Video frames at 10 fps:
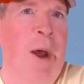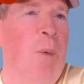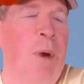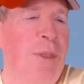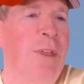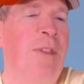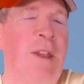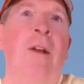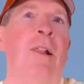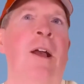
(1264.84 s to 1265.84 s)
with the
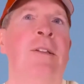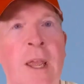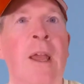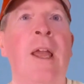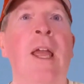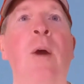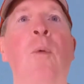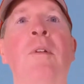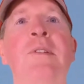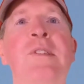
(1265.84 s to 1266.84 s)
airlines. It
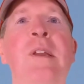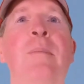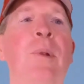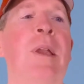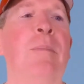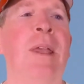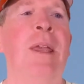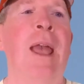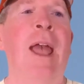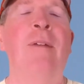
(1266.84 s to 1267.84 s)
will simply
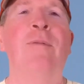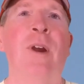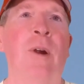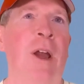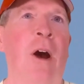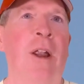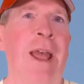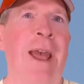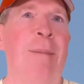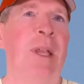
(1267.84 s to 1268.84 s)
be a very
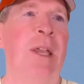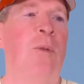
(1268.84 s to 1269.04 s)
unhappy,